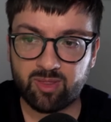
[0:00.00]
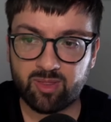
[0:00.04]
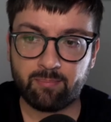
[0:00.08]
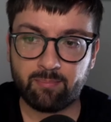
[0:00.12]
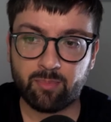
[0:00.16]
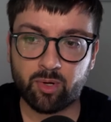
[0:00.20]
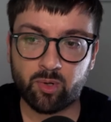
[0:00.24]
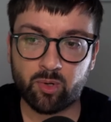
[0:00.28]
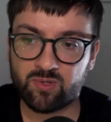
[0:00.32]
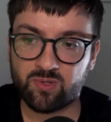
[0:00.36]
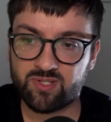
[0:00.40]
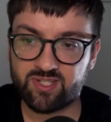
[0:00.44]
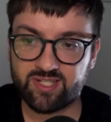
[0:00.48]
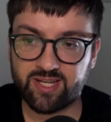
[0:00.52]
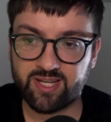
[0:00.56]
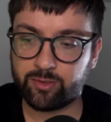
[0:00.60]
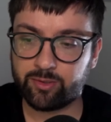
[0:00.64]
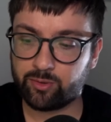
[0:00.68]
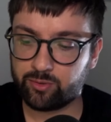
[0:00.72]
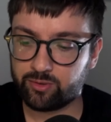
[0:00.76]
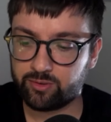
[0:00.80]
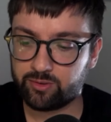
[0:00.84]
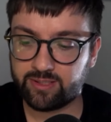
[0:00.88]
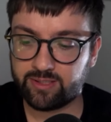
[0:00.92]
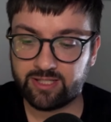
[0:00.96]
model
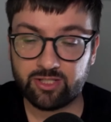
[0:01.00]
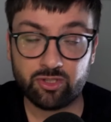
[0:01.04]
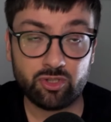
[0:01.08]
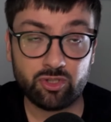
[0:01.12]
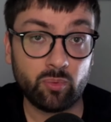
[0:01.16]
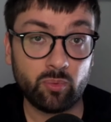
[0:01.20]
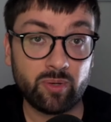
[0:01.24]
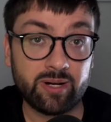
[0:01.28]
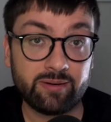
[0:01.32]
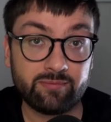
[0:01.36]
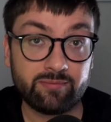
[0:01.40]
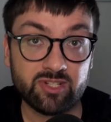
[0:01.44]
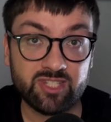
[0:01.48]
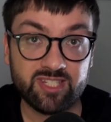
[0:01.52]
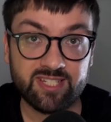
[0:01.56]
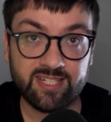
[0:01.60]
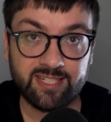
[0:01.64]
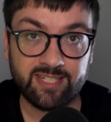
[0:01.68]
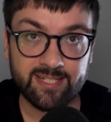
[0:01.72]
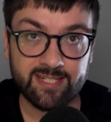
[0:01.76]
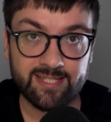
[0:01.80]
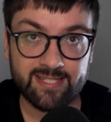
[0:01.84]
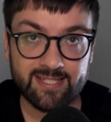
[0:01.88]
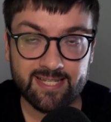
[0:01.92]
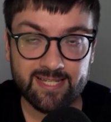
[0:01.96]
settle into whatever
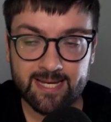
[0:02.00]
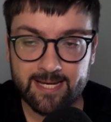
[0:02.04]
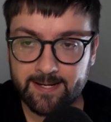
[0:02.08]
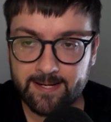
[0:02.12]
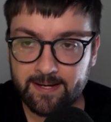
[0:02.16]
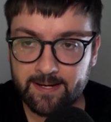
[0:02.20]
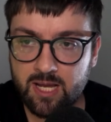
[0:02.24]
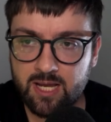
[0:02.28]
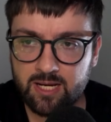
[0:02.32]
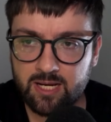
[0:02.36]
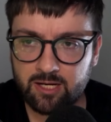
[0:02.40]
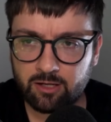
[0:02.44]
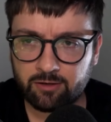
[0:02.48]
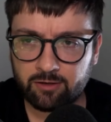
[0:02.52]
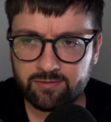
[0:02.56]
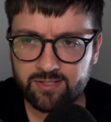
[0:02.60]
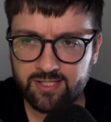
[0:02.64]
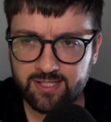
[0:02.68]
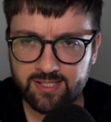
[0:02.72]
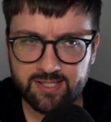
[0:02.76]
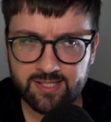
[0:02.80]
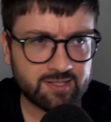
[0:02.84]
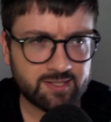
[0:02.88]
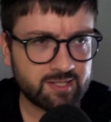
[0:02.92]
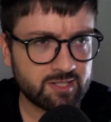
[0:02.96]
scene it's in. Now,
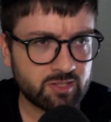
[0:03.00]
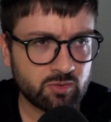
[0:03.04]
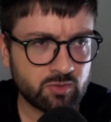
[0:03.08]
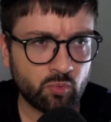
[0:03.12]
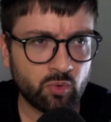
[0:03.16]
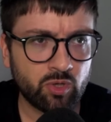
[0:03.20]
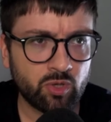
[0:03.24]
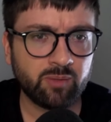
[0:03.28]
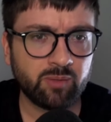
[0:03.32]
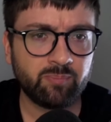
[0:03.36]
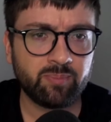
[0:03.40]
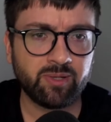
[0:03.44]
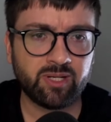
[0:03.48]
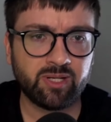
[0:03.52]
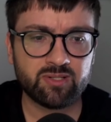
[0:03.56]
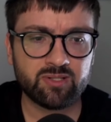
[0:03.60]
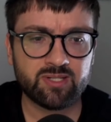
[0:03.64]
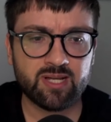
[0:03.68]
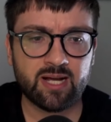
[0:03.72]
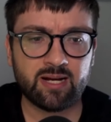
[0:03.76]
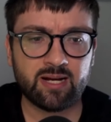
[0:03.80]
obviously this doesn't work because our